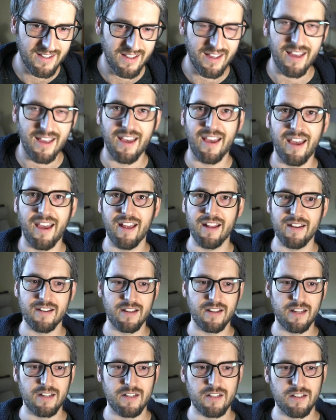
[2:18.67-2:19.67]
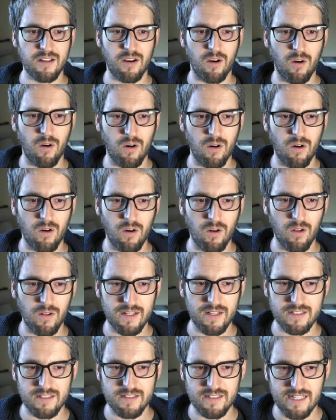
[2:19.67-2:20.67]
And all
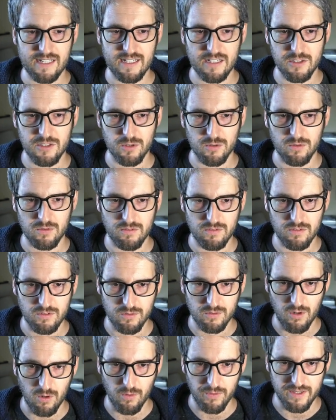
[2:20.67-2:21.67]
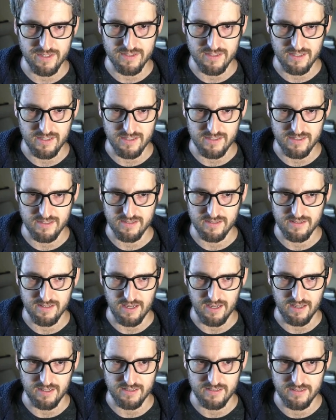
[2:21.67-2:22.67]
it needed to know this is
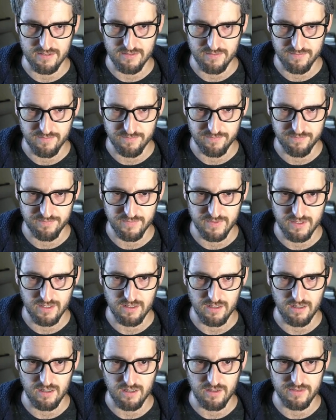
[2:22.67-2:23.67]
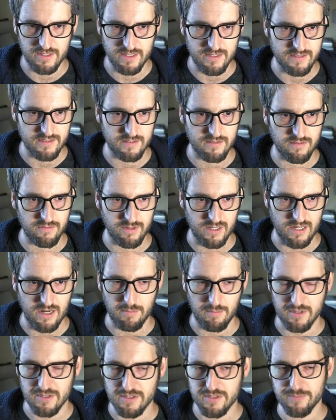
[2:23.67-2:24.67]
that these three
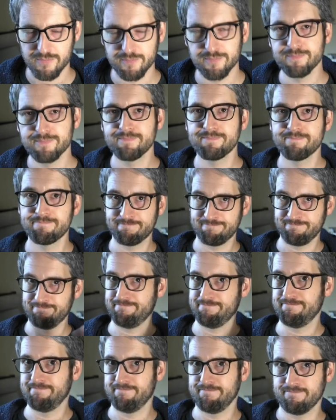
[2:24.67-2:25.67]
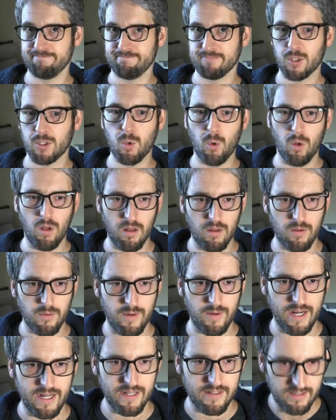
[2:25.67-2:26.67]
numbers. Cool,
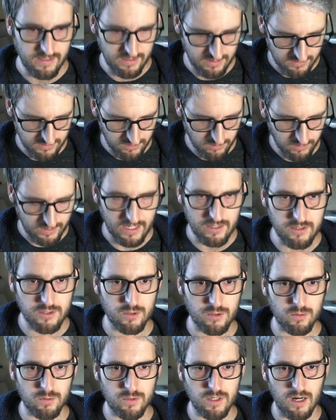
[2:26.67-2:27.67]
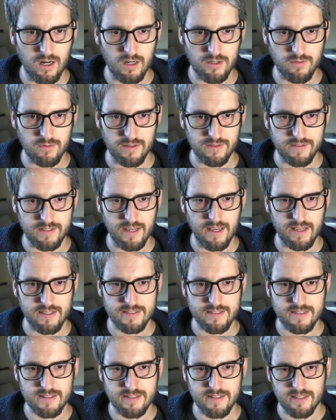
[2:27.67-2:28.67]
right? You can do Dart run
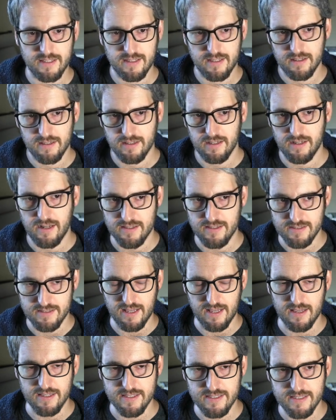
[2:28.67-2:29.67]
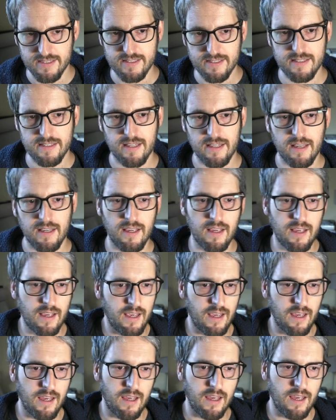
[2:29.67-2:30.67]
test. It has tests,
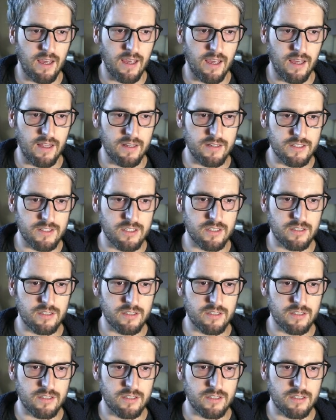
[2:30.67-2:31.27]
and